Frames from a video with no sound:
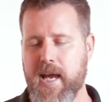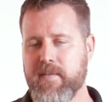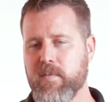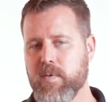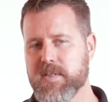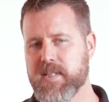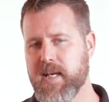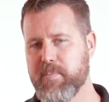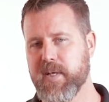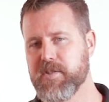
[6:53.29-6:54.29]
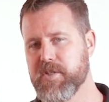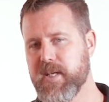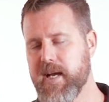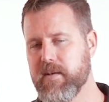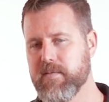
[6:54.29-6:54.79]
having one side pinched
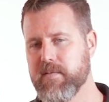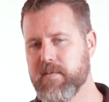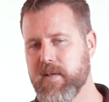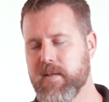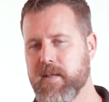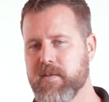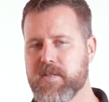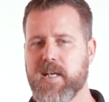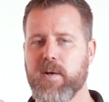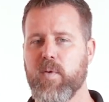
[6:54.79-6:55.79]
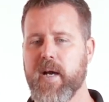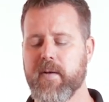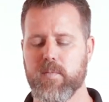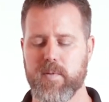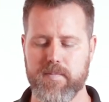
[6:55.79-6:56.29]
down and the other side
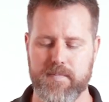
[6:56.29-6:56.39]
wide open.